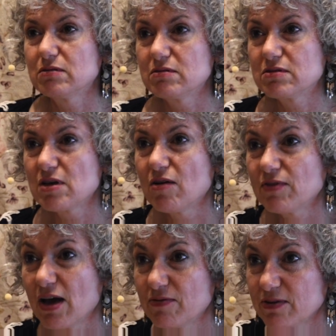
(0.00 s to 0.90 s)

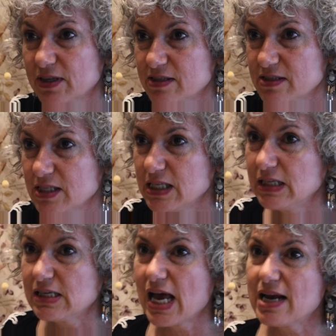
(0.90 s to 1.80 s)

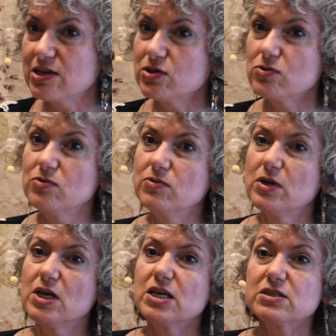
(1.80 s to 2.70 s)
self-efficacy tend to
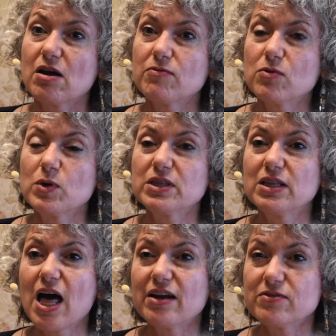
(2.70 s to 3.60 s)
suffer with a
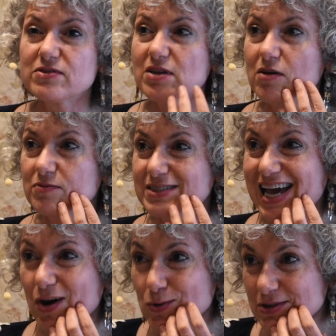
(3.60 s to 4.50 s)
lot of
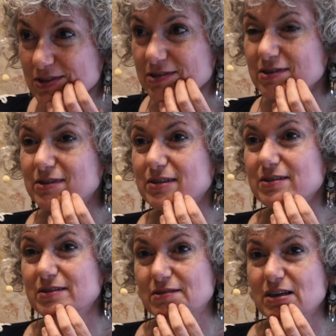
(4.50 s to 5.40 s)
self-doubt
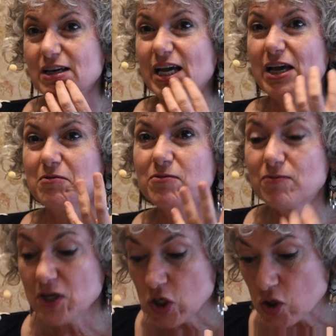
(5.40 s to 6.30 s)
and
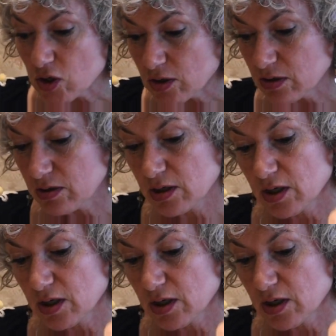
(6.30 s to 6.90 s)
fear